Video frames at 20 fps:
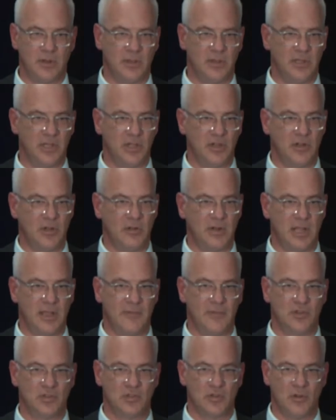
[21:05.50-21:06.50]
and you don't
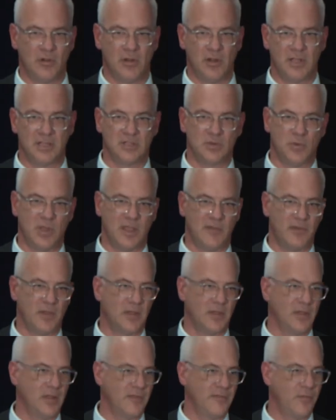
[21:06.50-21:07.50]
have insurance, we have
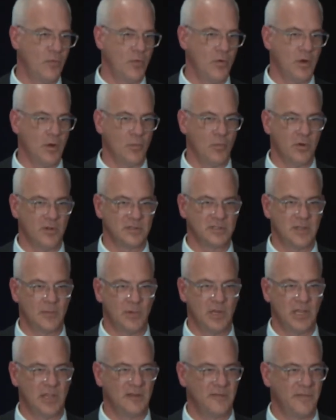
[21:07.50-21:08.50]
a form where
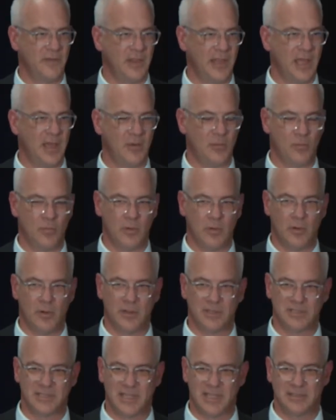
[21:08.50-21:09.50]
somebody can fill out where
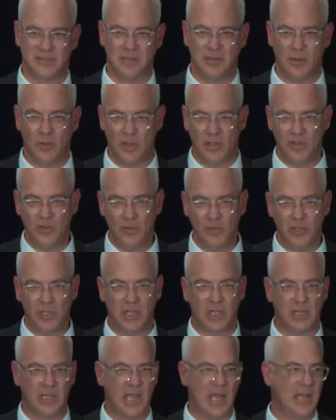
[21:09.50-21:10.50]
it says, you know what, you look
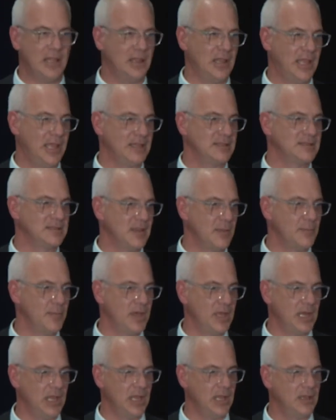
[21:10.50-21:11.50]
a lot like
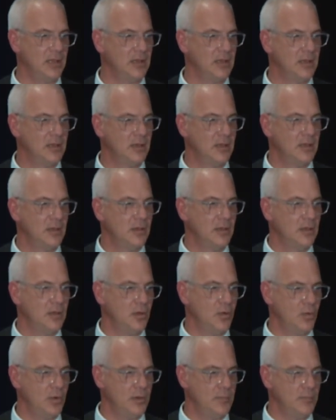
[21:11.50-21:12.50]
somebody
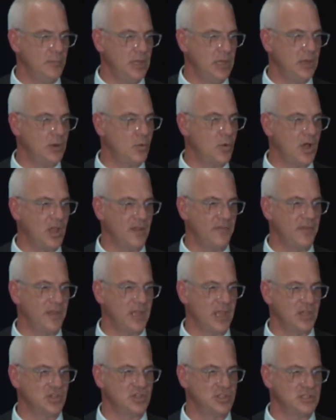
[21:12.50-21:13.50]
who would meet
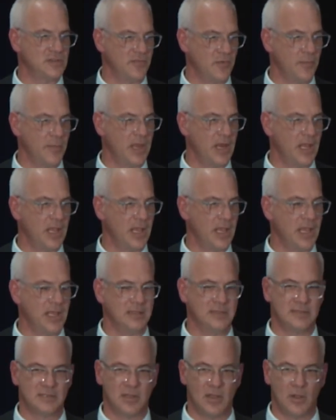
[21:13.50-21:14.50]
qualifications for
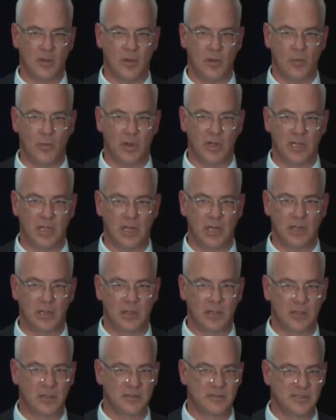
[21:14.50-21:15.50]
Medicaid. So we're gonna
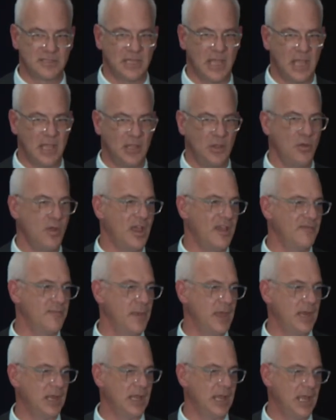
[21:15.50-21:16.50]
say you have
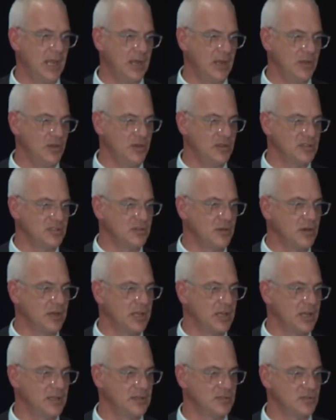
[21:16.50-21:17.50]
Medicaid and you can start
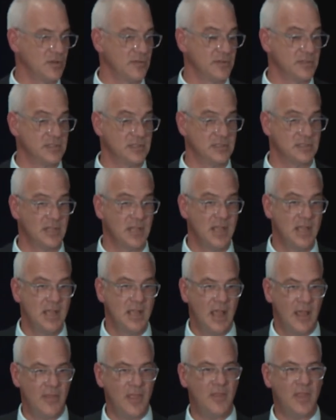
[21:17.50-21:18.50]
getting services.
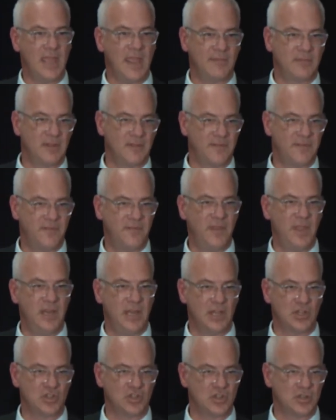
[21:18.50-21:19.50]
And then they have to
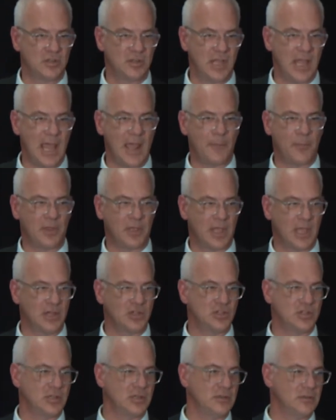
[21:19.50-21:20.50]
finish the
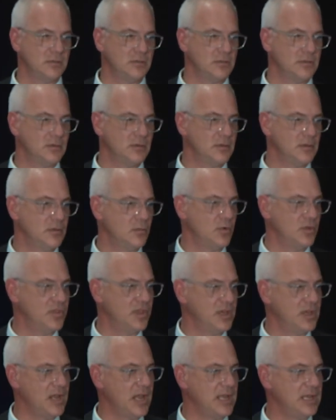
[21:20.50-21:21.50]
application
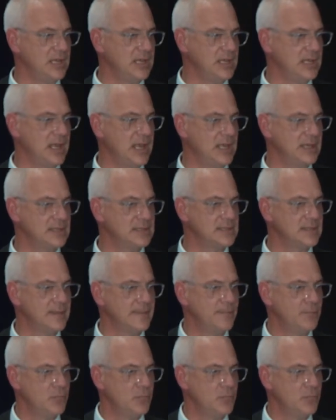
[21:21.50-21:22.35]
within 90 days.